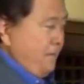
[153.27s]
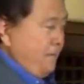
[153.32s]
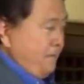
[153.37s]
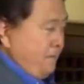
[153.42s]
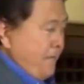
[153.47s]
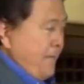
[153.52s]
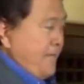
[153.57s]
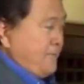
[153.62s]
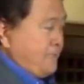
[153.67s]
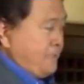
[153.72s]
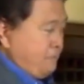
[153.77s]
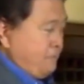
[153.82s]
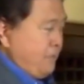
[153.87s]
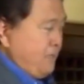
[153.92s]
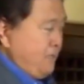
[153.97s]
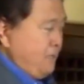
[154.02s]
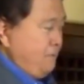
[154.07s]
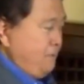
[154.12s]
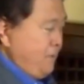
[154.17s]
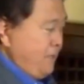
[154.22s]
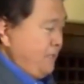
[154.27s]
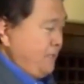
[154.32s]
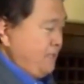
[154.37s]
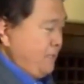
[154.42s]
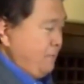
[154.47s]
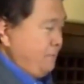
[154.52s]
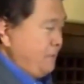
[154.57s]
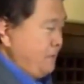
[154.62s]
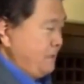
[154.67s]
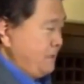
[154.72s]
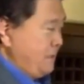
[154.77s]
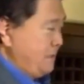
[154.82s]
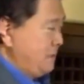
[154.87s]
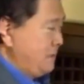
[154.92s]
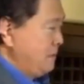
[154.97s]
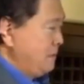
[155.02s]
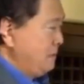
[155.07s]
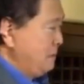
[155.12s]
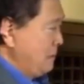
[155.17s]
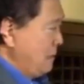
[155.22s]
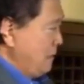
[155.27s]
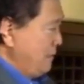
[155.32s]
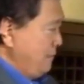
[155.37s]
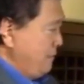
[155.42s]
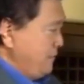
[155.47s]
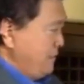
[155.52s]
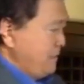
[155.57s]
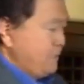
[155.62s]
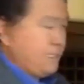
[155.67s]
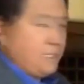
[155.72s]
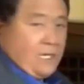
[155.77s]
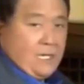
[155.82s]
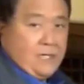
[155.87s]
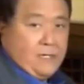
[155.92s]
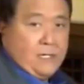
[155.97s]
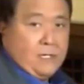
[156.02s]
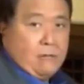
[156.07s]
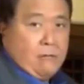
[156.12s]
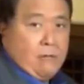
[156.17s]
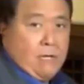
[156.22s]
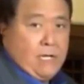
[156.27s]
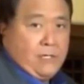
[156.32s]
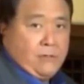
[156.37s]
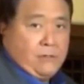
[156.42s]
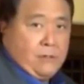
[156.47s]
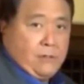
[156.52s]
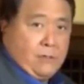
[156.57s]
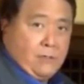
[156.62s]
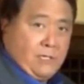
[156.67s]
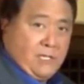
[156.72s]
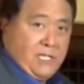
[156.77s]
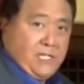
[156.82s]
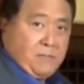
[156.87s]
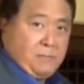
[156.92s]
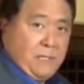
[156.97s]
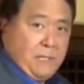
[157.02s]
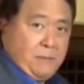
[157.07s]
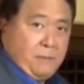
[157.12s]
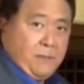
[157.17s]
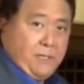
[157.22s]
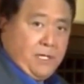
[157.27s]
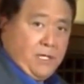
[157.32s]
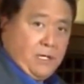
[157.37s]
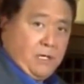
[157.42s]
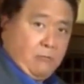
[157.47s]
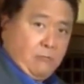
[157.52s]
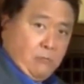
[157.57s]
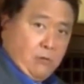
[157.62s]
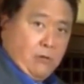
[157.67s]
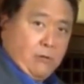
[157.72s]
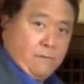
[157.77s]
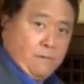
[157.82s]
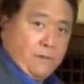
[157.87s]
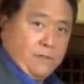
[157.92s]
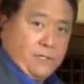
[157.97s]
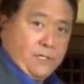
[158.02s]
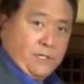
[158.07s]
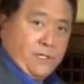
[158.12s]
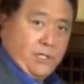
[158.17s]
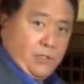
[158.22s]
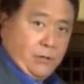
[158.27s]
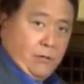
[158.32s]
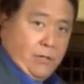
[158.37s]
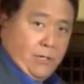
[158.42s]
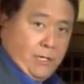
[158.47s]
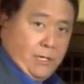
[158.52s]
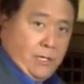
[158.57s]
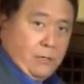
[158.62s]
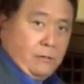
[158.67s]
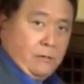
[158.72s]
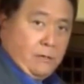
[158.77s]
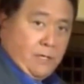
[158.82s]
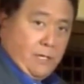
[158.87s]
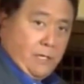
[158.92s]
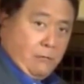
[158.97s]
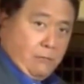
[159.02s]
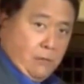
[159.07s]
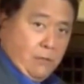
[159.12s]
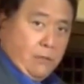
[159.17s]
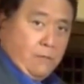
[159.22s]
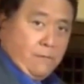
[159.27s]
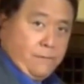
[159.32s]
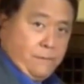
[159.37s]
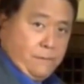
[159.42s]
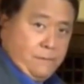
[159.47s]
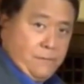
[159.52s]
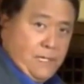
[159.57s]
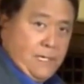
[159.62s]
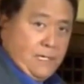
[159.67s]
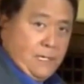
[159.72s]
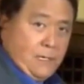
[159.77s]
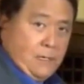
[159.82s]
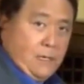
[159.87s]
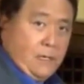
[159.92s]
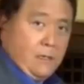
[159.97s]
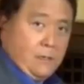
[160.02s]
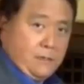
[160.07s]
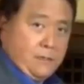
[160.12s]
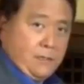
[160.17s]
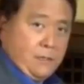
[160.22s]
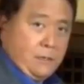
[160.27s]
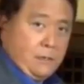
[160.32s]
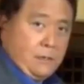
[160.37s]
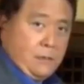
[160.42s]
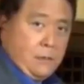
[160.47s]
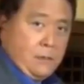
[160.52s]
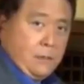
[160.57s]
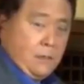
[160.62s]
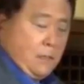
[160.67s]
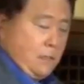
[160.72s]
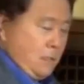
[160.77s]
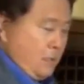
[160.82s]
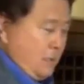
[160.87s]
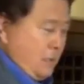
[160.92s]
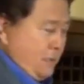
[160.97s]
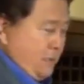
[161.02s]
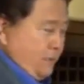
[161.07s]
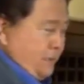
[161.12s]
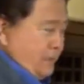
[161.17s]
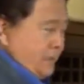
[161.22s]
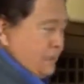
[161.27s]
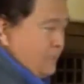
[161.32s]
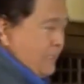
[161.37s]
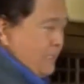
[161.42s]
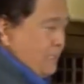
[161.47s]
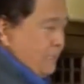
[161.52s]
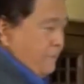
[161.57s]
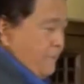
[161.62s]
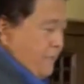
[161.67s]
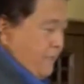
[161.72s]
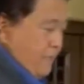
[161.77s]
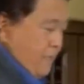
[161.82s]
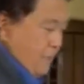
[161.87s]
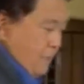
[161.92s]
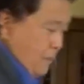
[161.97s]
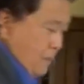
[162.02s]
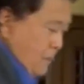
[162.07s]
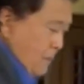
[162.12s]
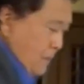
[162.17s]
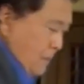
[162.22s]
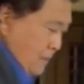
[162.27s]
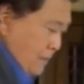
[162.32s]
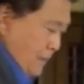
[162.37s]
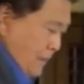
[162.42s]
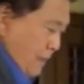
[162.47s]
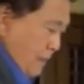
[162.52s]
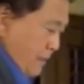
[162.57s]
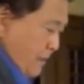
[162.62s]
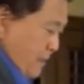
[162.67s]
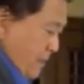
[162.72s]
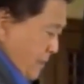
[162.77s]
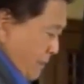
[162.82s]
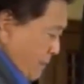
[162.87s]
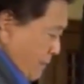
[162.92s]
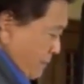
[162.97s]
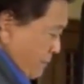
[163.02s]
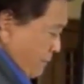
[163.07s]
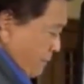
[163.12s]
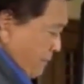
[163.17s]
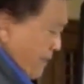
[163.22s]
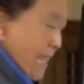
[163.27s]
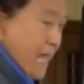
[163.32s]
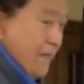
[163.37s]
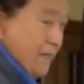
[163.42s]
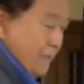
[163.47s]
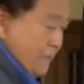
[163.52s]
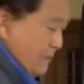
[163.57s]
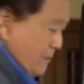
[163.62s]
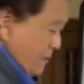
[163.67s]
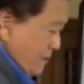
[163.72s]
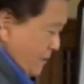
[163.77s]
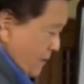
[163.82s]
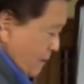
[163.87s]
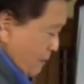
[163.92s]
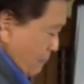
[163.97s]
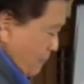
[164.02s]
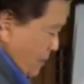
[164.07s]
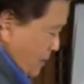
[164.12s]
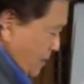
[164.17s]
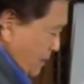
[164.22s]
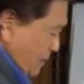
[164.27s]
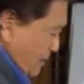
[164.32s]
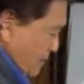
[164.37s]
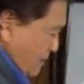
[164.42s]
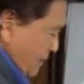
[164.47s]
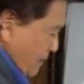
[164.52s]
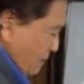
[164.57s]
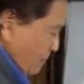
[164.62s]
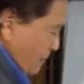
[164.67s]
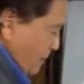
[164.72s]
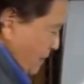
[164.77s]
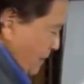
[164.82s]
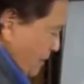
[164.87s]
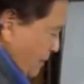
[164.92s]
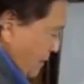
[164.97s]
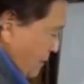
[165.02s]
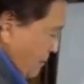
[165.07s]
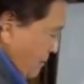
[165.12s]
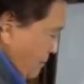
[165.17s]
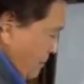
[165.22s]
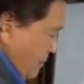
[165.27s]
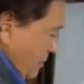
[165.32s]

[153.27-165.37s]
And that's one of the big differences. On this side of the quadrant, these people here work for security. They work for money also. On this side over here, their key value that they want is they want